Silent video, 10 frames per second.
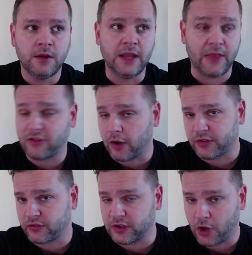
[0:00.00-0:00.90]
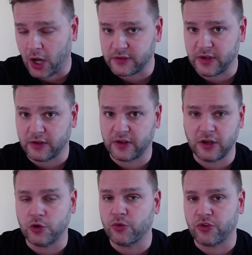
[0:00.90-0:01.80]
Now, that's obviously nonsense. They
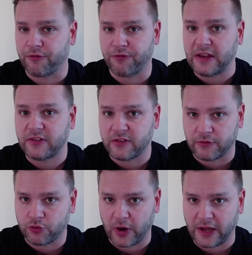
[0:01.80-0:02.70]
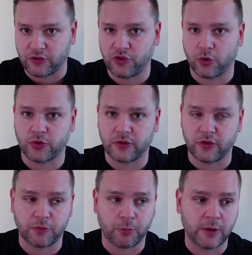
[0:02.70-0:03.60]
didn't use the faces of trans children as
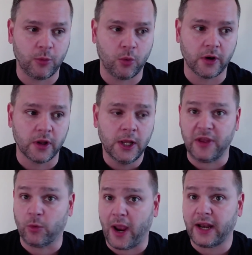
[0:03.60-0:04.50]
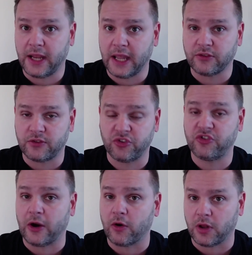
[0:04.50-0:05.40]
a springboard. They ran against
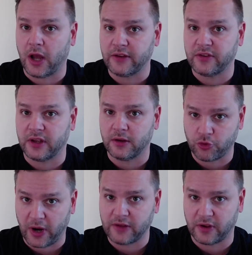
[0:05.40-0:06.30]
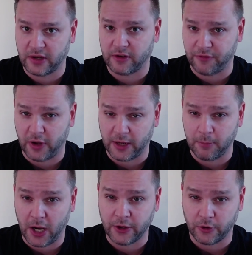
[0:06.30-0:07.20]
sterilizing
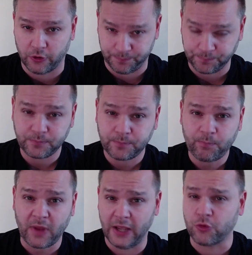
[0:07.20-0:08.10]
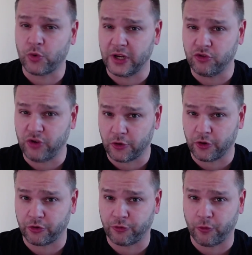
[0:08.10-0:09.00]
trans-identifying minors and treating gender
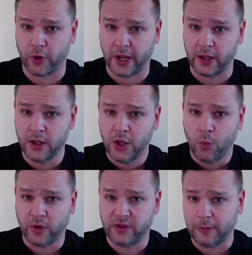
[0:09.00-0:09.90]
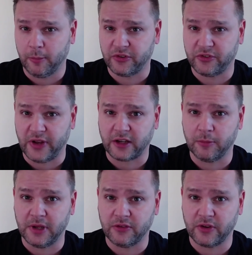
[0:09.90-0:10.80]
dysphoria with double
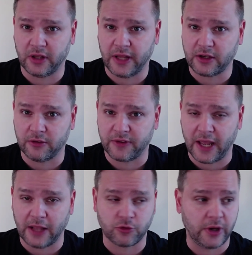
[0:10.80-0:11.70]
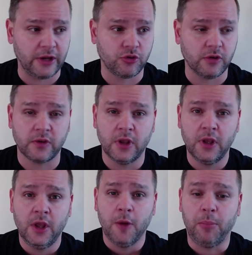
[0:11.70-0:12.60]
mastectomies and elective castrations.
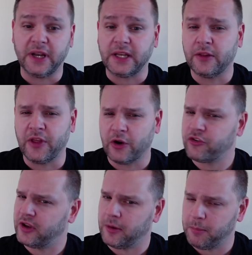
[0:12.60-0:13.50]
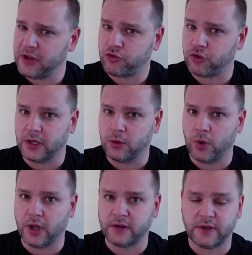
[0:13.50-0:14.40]
But there's an admission in
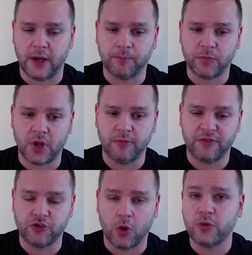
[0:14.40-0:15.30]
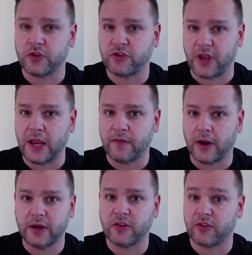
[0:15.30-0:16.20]
what Van Jones is saying
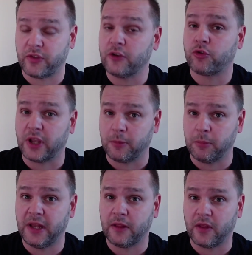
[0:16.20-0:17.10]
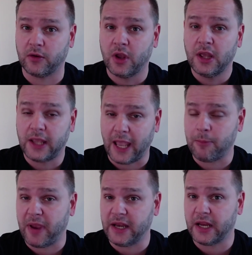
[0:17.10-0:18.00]
there. He's essentially admitting that
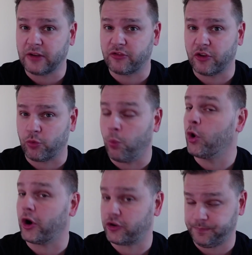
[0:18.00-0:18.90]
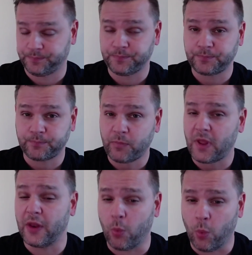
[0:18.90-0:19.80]
campaigning against this worked,
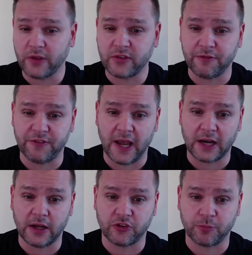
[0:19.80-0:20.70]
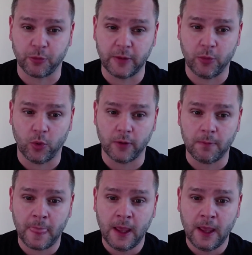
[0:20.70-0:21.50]
that it was in fact a springboard.